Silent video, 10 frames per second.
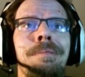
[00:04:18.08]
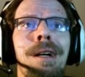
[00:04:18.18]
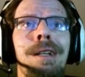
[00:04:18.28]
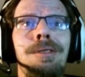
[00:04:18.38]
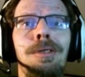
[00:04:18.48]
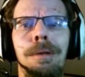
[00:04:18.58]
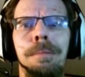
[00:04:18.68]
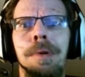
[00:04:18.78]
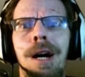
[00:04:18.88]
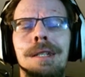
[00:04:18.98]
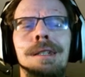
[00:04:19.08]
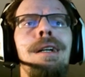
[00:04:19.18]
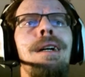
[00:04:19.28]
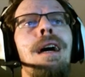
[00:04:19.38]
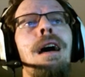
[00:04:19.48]
or a bot,
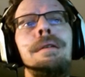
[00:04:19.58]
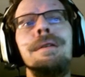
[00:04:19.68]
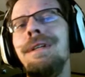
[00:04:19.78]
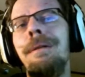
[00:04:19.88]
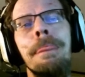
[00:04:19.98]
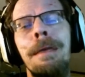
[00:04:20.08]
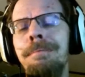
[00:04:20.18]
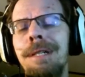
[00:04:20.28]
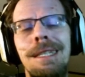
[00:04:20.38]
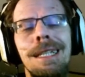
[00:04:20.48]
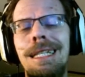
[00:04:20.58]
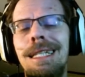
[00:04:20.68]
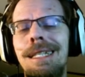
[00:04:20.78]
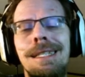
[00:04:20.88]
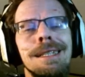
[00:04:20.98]
but it
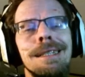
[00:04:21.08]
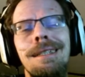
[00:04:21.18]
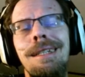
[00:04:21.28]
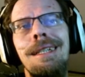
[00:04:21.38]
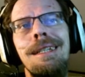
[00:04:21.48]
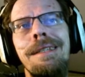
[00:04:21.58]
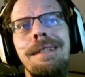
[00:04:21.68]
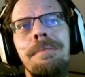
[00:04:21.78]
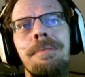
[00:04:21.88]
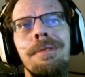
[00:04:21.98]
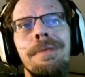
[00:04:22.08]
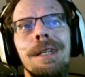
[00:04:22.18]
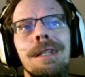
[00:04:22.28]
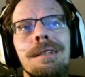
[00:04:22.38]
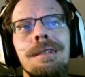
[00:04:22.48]
doesn't
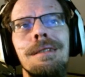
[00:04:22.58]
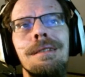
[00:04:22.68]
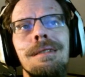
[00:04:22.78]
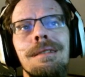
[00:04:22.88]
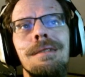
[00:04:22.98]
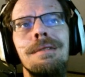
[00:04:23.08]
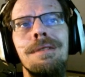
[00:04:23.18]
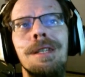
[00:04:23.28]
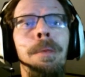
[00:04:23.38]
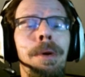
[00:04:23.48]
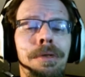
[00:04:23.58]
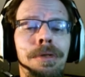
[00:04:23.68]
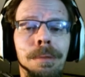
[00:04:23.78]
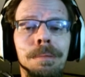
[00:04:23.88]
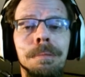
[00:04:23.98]
prevent someone
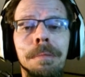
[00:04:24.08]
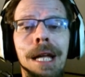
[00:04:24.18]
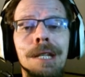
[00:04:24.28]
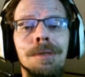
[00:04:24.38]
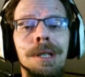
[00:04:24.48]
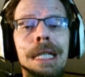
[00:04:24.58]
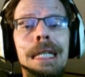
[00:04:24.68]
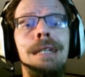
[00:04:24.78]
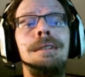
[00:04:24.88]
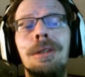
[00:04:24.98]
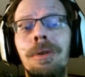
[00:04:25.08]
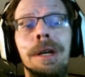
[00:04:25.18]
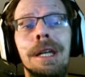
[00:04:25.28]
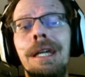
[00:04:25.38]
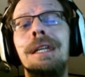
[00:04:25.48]
from manually
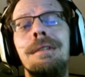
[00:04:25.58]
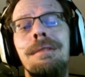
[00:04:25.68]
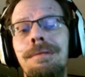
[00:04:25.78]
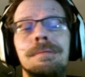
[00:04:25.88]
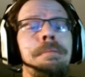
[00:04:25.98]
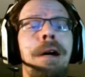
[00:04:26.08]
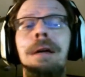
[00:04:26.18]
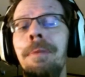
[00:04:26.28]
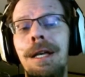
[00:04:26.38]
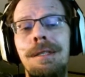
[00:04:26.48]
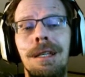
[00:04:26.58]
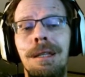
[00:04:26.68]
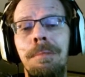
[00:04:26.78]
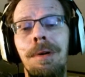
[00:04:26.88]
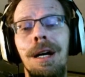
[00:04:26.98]
going in, bypassing the
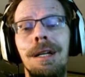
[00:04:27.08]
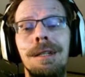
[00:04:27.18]
bot,